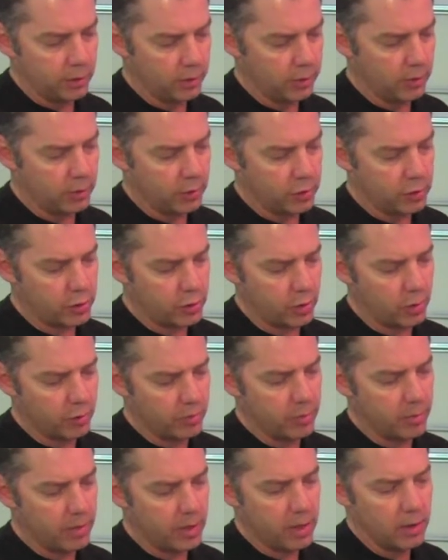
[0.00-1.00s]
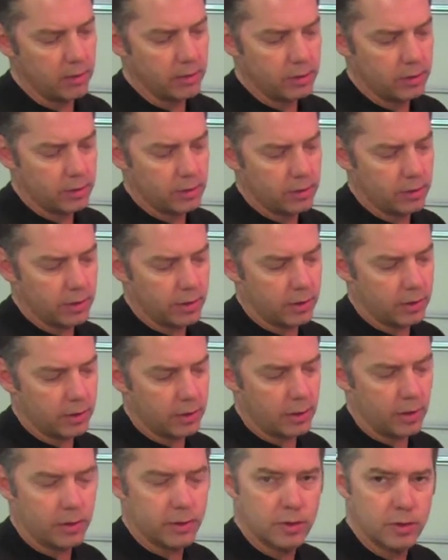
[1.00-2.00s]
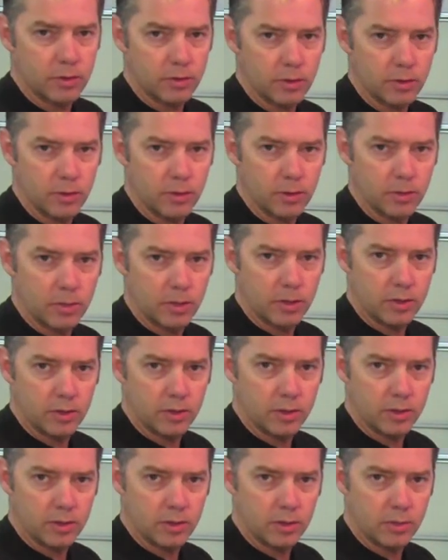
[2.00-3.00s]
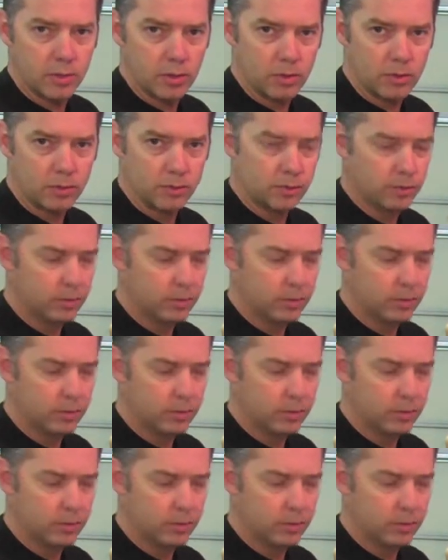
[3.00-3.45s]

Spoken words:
The shoulder mount is also going to be adjustable.